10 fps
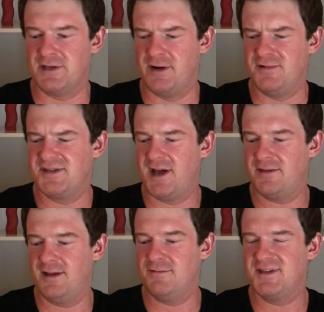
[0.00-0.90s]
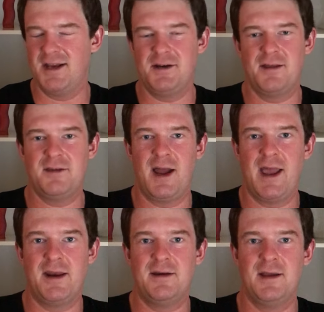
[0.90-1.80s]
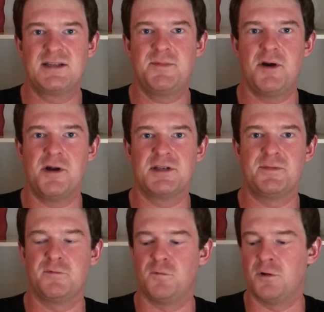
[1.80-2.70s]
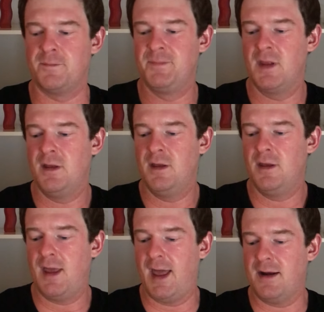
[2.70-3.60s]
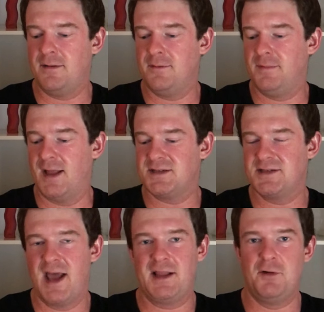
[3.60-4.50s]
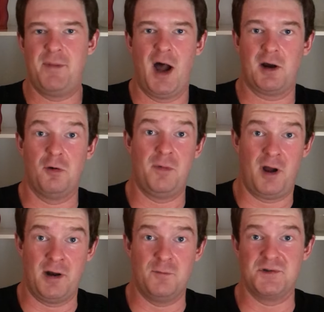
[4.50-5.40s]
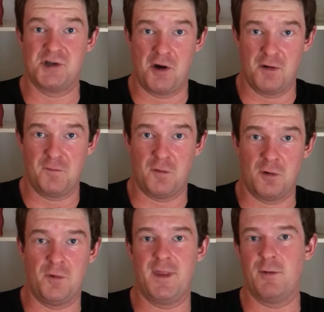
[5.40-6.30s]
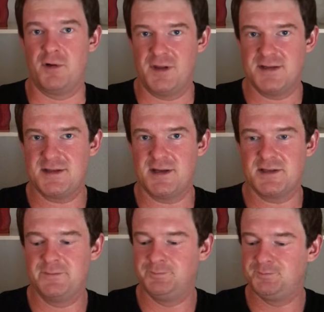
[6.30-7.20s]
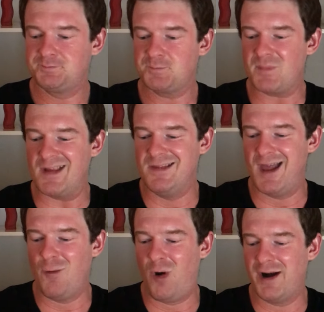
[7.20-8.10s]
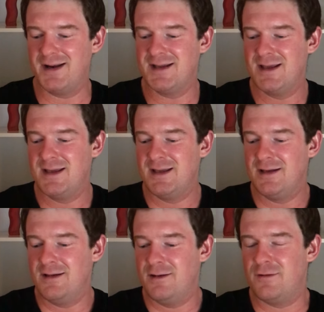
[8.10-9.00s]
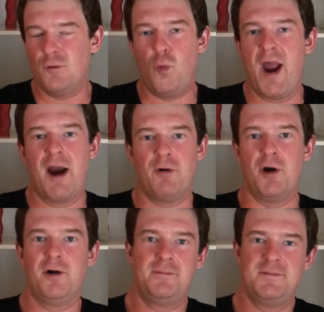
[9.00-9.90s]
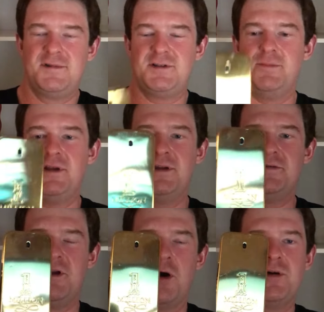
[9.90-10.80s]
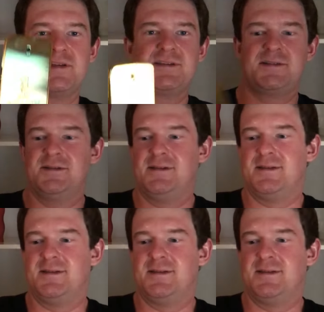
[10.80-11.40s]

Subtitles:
It was like nothing I had experienced before. And that's exactly what Paco Rabanne was going for when they released this. They wanted the wearer to be noticed.